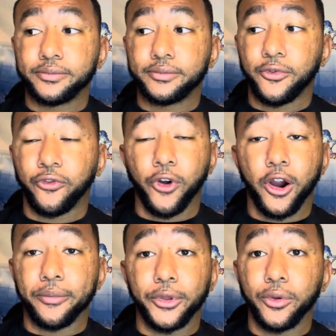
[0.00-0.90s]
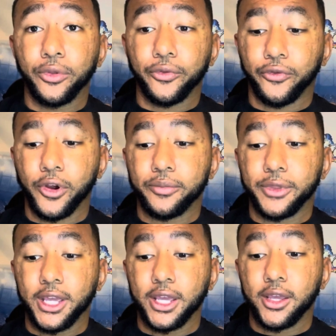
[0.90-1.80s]
Freiermuth from
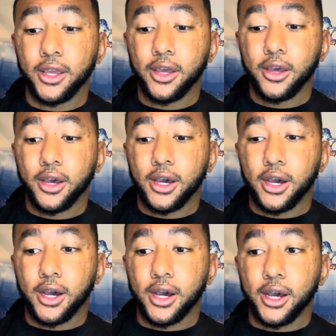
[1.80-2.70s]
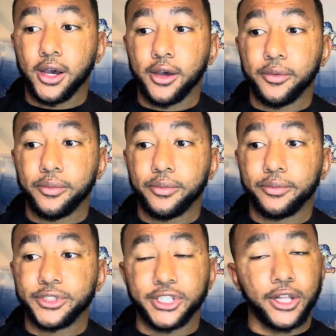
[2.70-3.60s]
the uh,
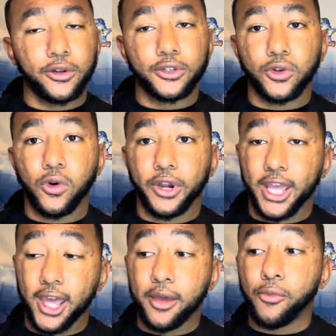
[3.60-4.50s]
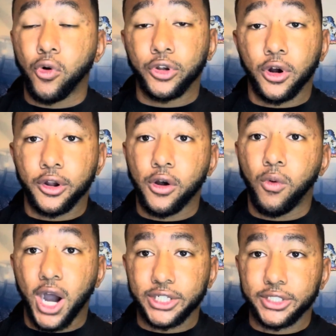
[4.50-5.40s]
Steelers, or him, or Darnell
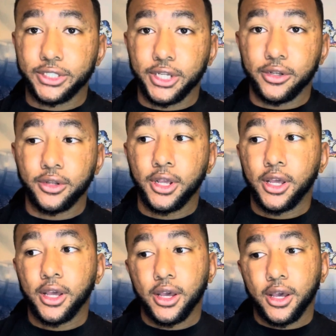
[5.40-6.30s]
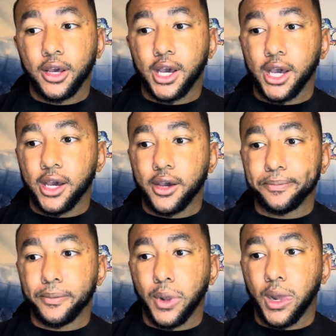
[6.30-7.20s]
Washington.
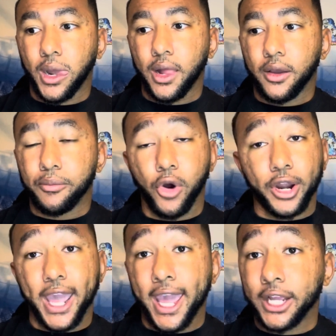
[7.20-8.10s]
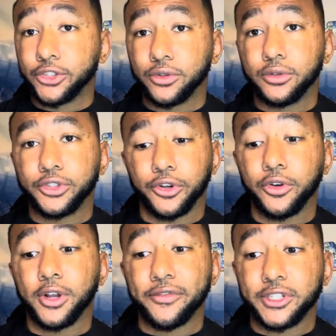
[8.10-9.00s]
Um, Mark Andrews. So you're
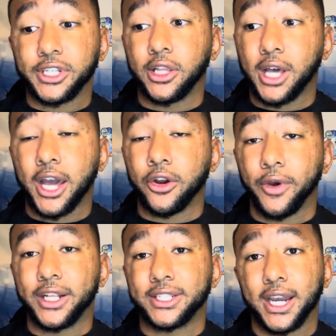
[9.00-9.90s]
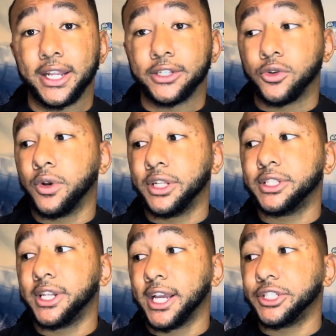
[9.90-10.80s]
going to have to see a lot of great tight ends going
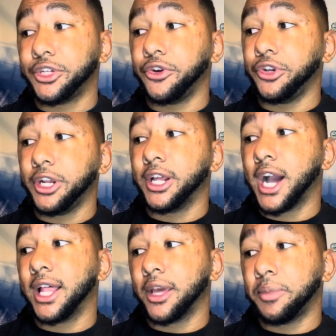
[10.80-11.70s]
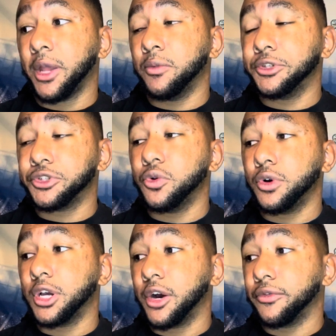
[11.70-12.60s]
into next year. You need a guy like Peyton Wilson who
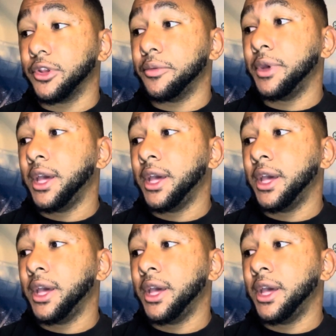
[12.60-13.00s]
can cover them.